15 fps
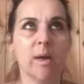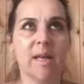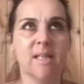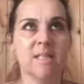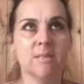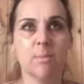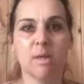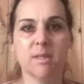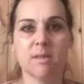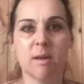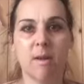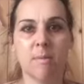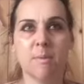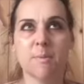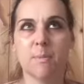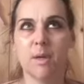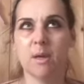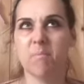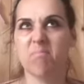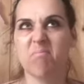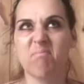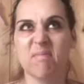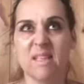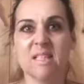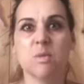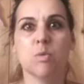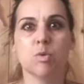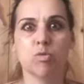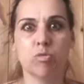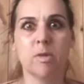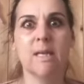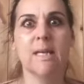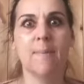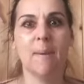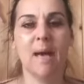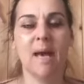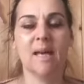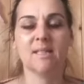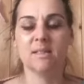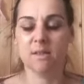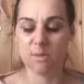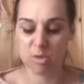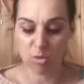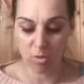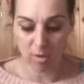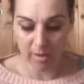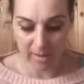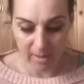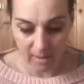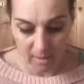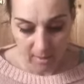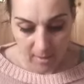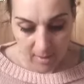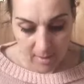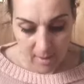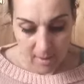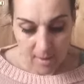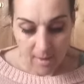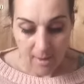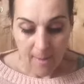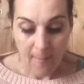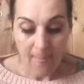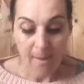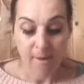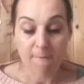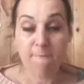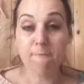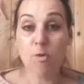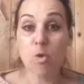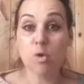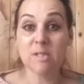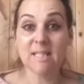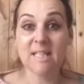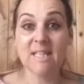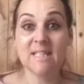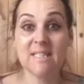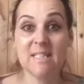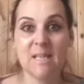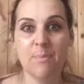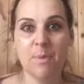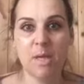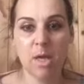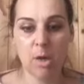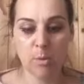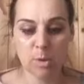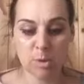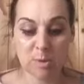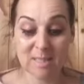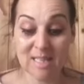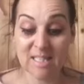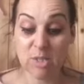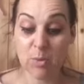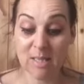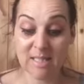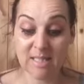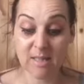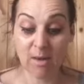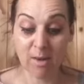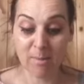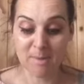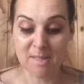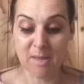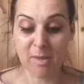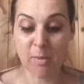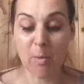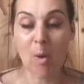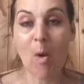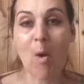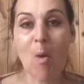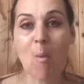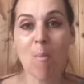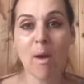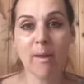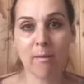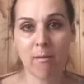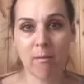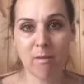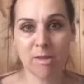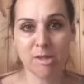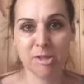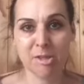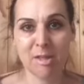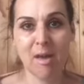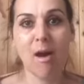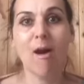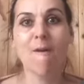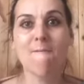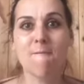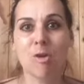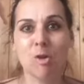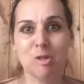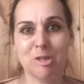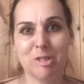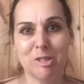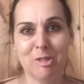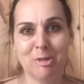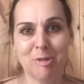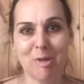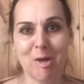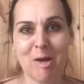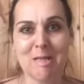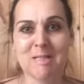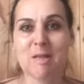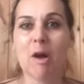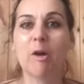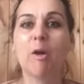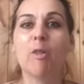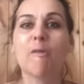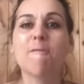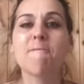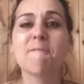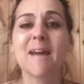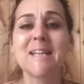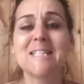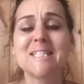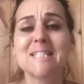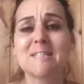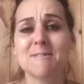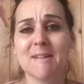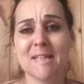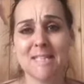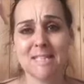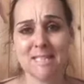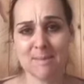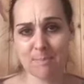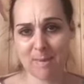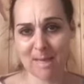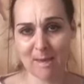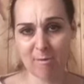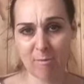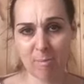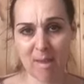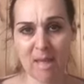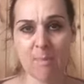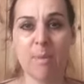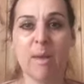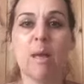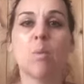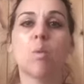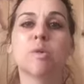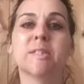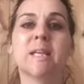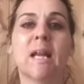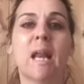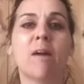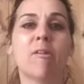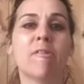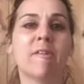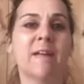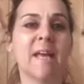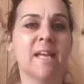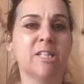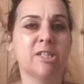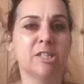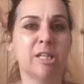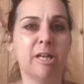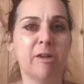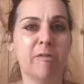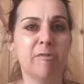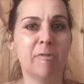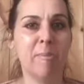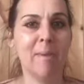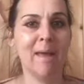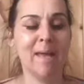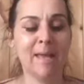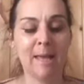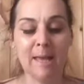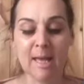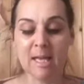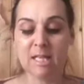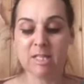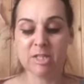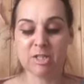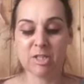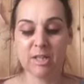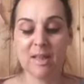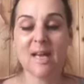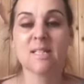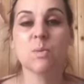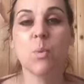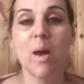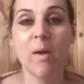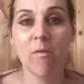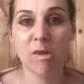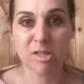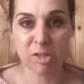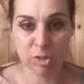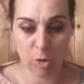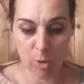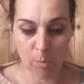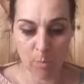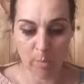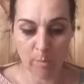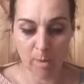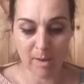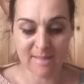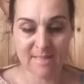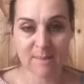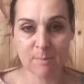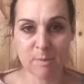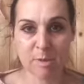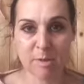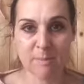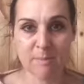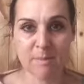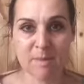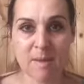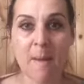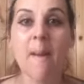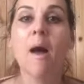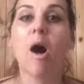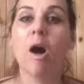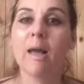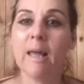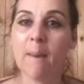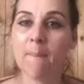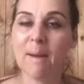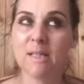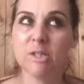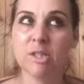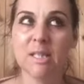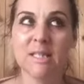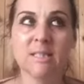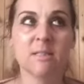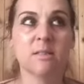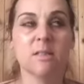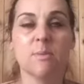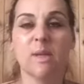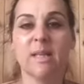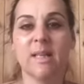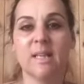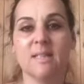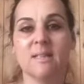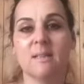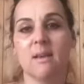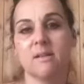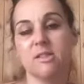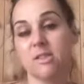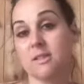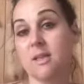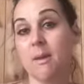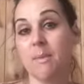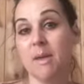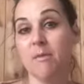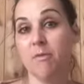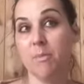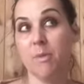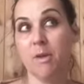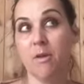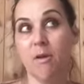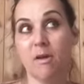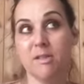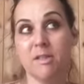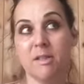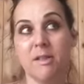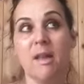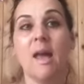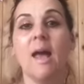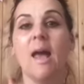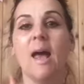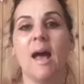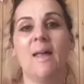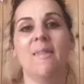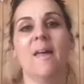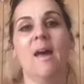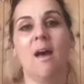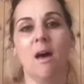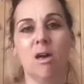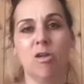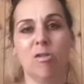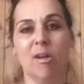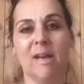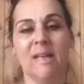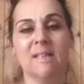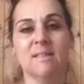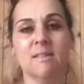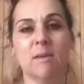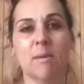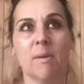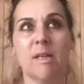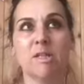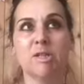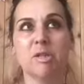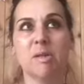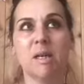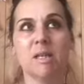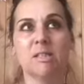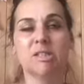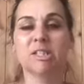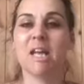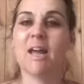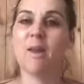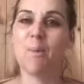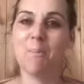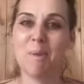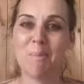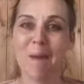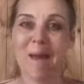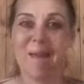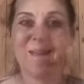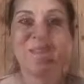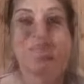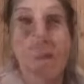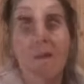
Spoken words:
into my soaps, but this was really bad and I was crying. 14 DPO, which was day 29 of my cycle. Oh my gosh, I vlogged to you guys. I got the faintest BFP, but it wasn't clarification enough for me. So that's where I stop with my symptoms. I'll get back to you later because my kids are just coming in from the garden and they're hungry. So I'm going to do lunch and I'll be back.